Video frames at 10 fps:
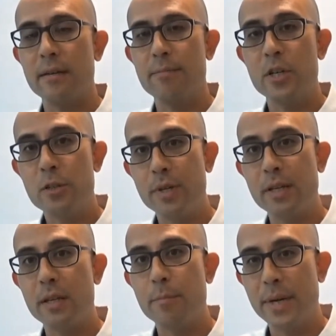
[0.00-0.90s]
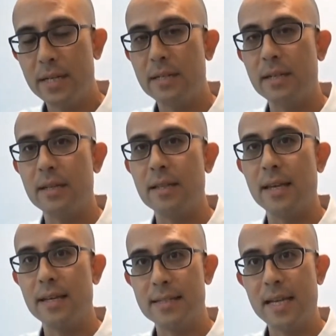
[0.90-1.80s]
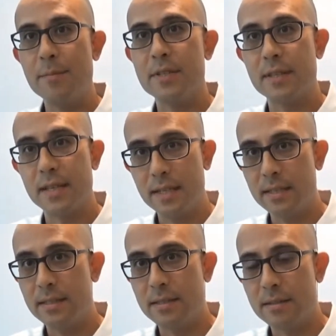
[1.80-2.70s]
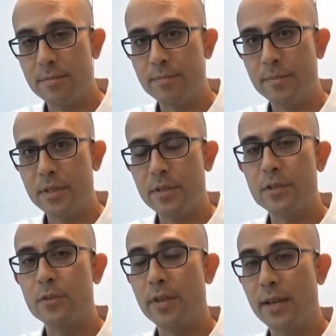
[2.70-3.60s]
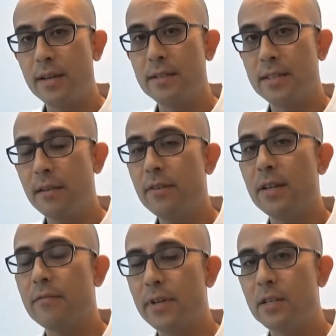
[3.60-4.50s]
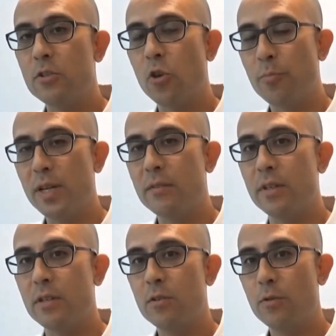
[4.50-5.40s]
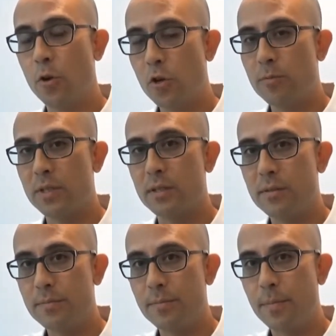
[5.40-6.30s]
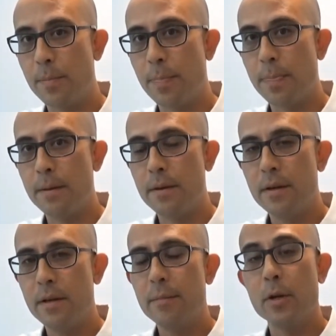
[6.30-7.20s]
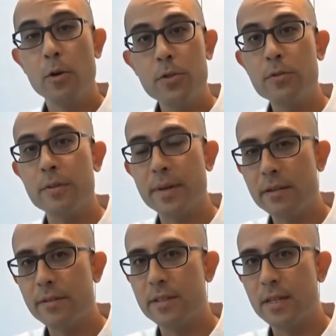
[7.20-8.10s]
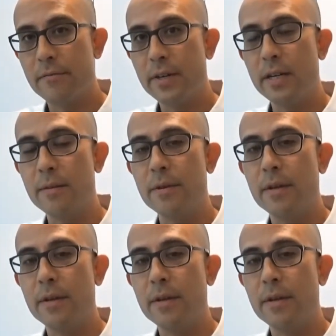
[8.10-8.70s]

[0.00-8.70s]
measurably better in their exams and their tests. So there is definitely a very strong benefit to the occupants. But also the benefits are very